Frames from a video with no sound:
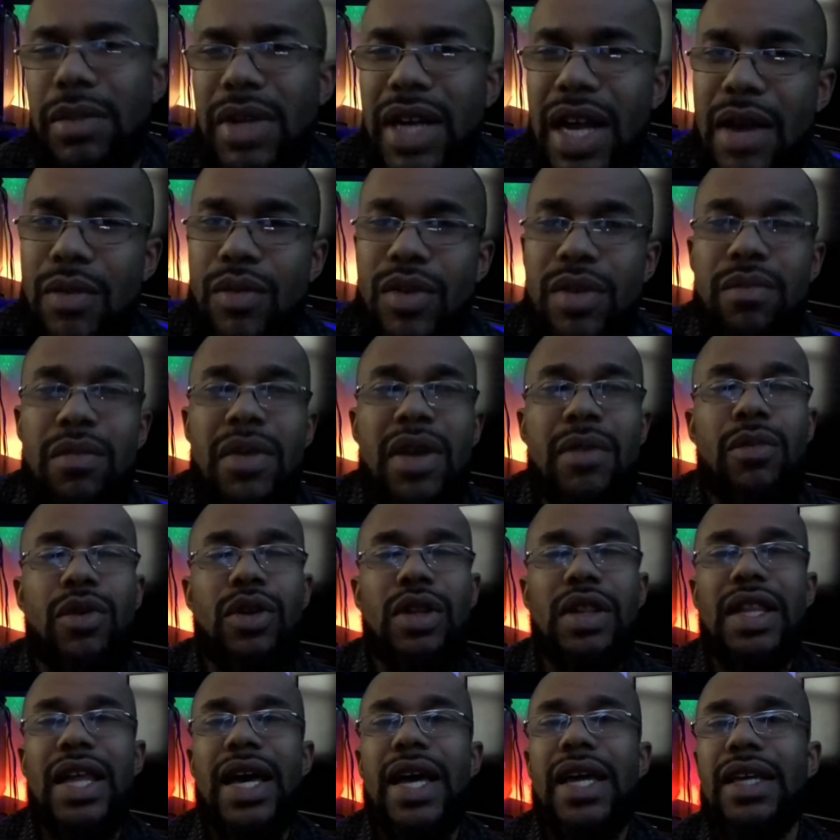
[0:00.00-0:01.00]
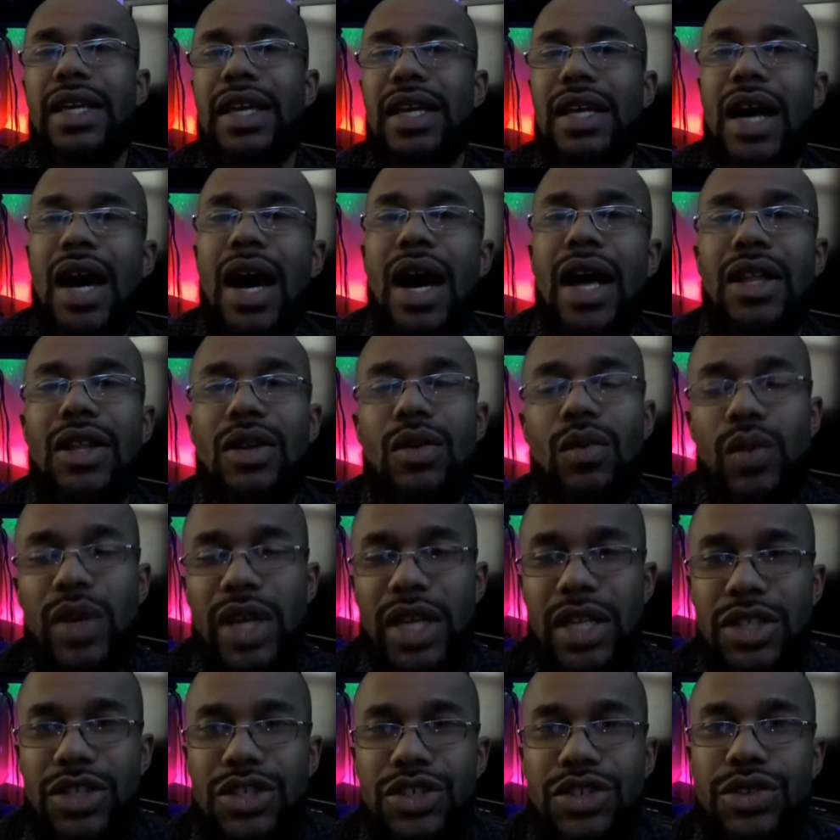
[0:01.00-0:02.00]
But I remember liking
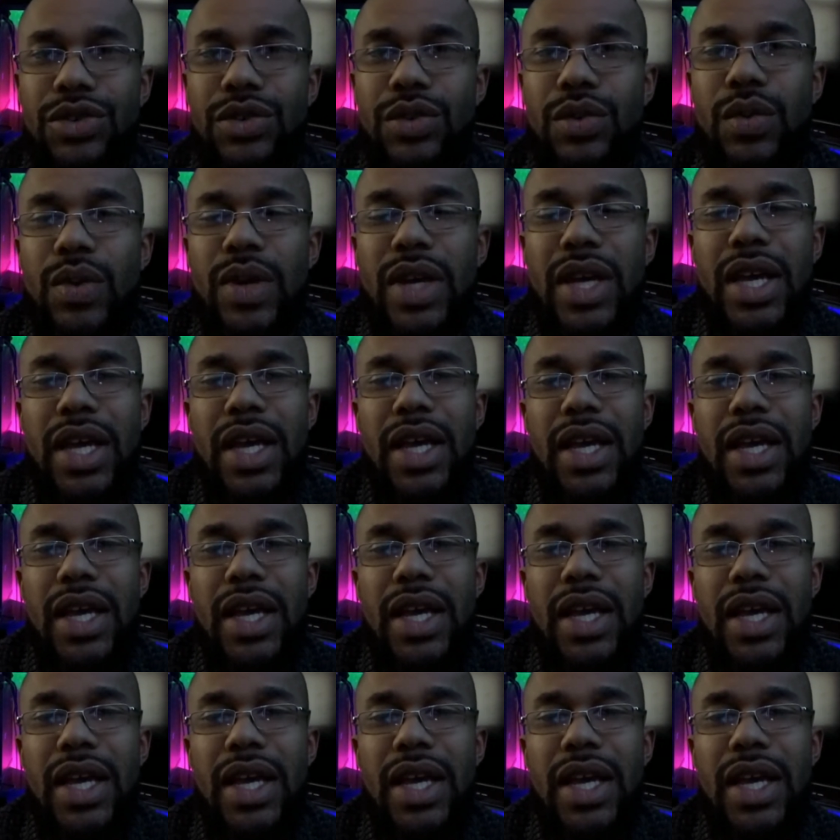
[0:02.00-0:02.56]
Halloween 2,